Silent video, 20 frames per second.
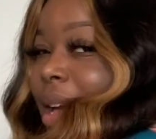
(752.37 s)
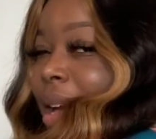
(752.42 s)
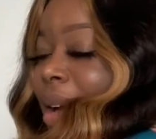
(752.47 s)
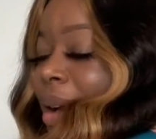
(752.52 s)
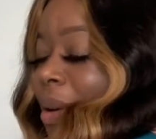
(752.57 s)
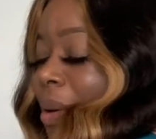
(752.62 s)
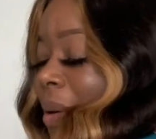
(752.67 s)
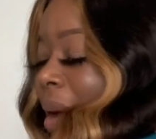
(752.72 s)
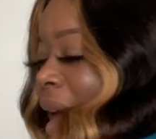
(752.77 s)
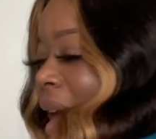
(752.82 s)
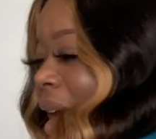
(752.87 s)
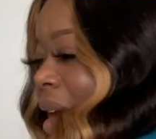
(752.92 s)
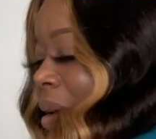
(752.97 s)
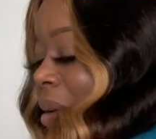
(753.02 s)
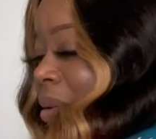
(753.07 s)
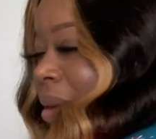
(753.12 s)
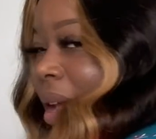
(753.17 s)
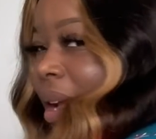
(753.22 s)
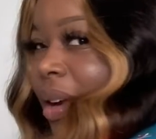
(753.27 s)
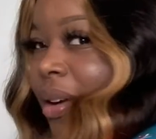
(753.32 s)
ow,
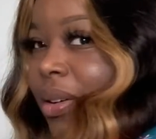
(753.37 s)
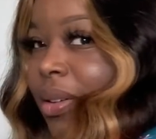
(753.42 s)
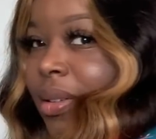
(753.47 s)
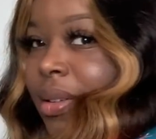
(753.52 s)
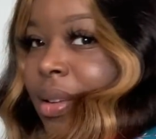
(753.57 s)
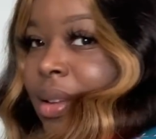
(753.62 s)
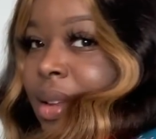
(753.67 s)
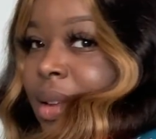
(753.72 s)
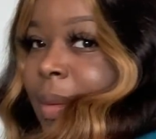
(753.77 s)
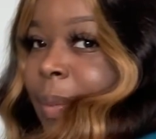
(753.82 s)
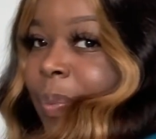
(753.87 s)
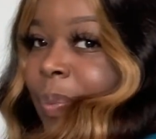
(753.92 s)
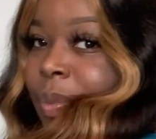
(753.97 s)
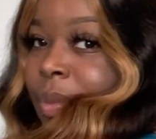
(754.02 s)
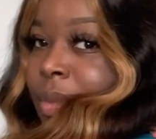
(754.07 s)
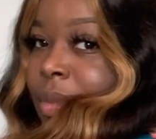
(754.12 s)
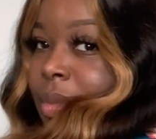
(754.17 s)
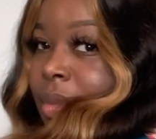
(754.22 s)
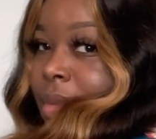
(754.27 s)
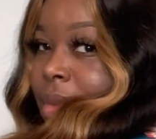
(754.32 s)
that hurt.
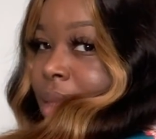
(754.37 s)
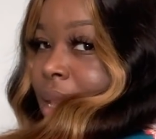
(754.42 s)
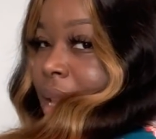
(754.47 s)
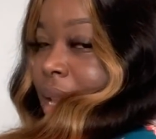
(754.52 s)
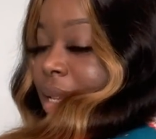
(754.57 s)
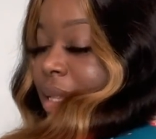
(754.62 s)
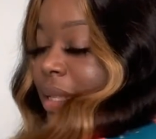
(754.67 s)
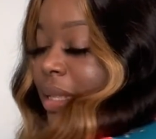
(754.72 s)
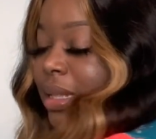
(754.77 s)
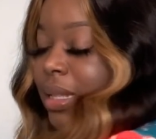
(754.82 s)
The